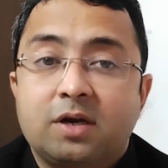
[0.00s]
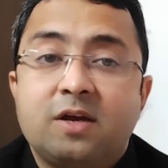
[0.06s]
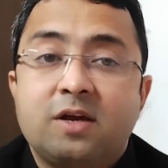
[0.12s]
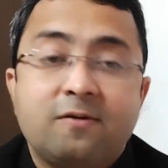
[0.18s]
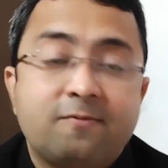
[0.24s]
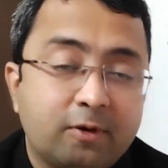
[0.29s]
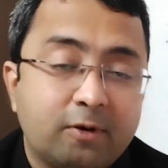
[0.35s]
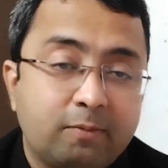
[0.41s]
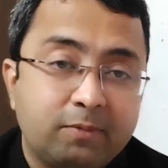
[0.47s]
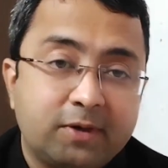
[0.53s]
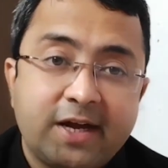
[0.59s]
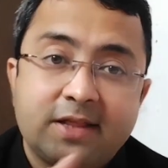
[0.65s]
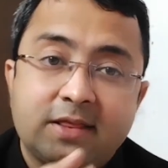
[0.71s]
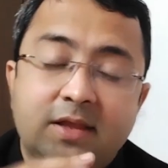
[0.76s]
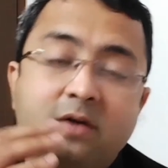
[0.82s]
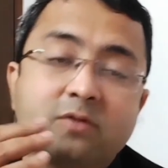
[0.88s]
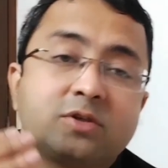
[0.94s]
money from
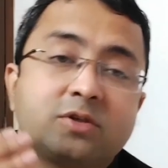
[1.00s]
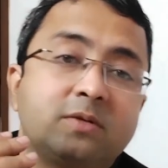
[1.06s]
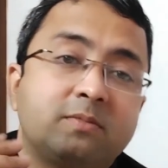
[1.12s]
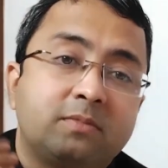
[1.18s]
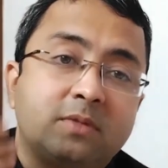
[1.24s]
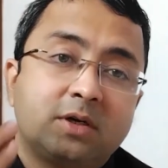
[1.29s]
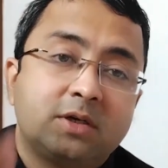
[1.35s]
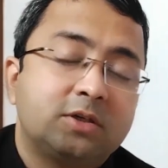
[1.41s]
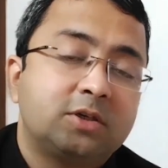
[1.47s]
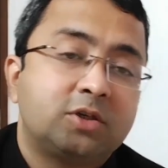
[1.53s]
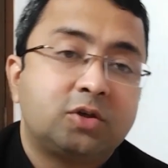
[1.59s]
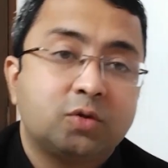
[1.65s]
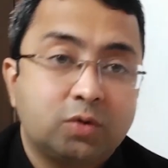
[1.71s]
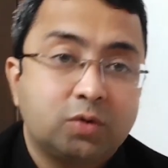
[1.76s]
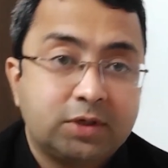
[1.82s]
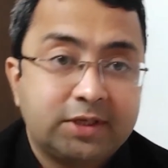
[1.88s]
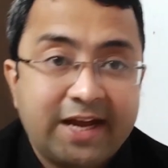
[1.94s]
10,000 a month
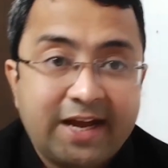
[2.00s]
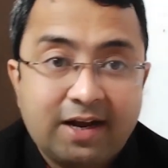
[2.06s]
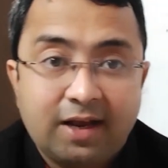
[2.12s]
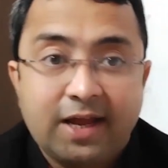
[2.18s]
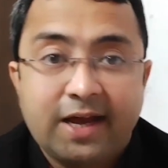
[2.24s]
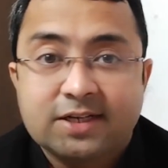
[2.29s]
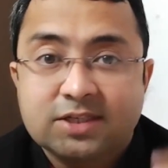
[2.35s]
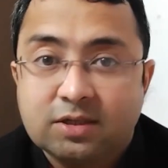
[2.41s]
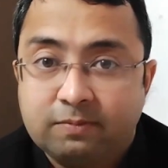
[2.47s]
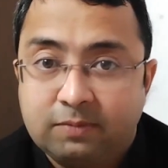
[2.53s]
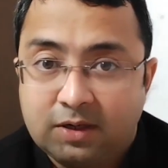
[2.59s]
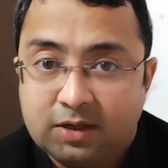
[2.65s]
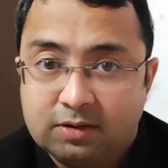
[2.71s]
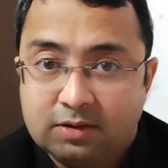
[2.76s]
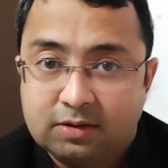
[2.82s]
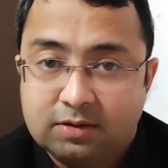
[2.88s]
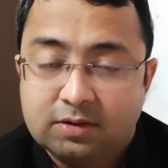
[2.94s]
to 10 lakhs a
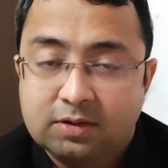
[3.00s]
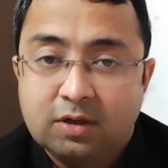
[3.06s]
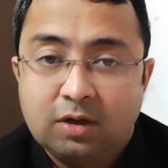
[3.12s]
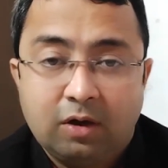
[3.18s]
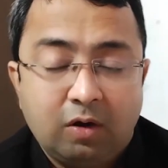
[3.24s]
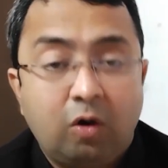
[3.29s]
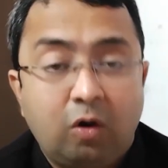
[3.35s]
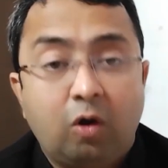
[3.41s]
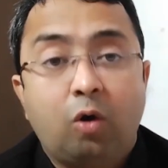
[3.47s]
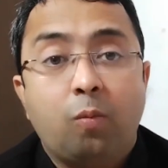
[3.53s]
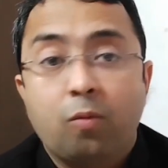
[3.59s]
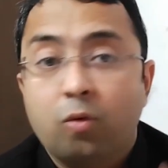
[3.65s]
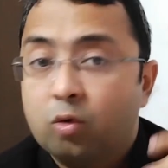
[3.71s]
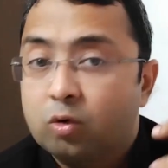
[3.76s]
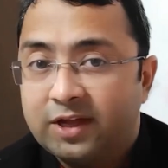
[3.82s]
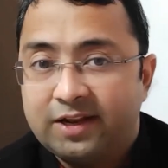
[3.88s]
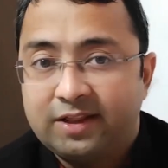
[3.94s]
month or
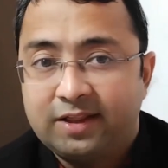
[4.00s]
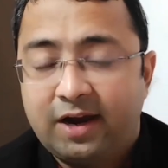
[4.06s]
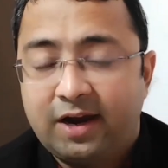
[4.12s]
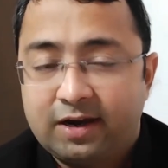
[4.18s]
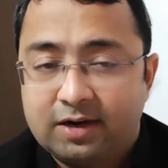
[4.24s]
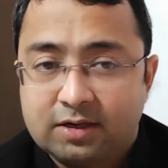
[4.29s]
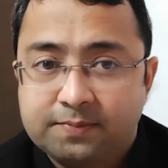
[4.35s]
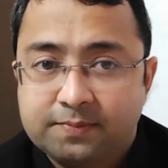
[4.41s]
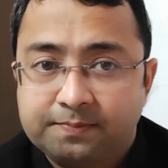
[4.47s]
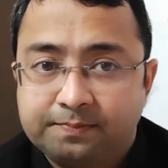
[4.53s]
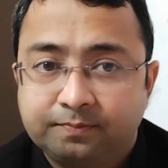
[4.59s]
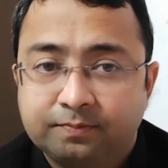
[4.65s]
more than that.